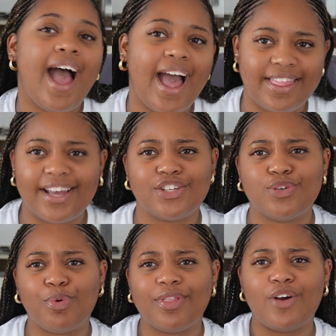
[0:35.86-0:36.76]
I think I
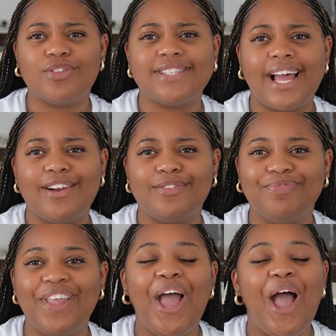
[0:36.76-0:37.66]
should put that on silent.
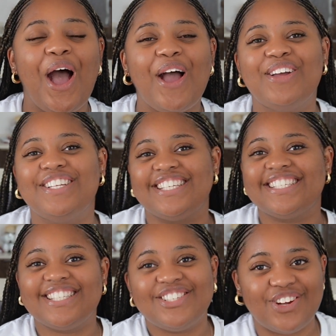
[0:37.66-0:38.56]

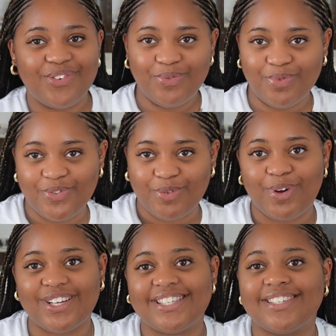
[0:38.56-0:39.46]
Just the general moving
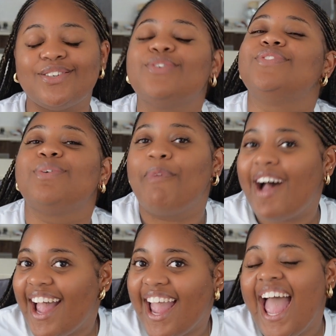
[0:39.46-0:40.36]
process of
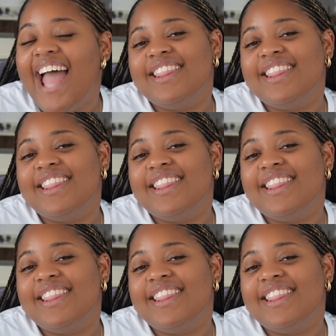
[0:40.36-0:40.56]
Dubai,